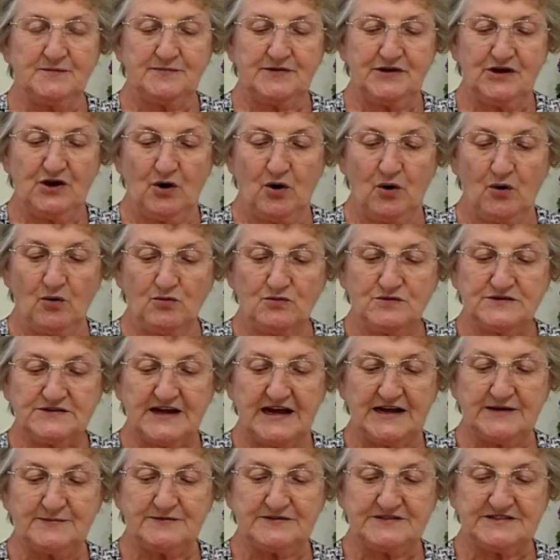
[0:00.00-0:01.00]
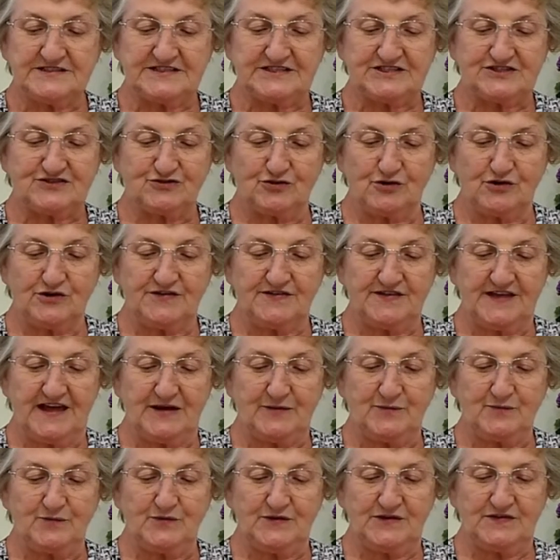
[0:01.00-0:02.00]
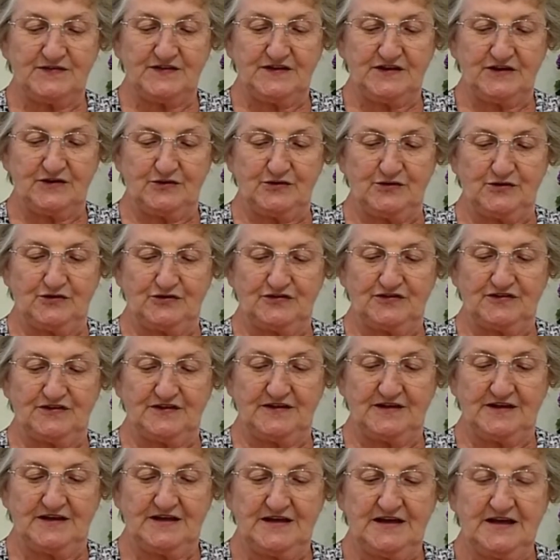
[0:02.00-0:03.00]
Behold, I will destroy them with the earth.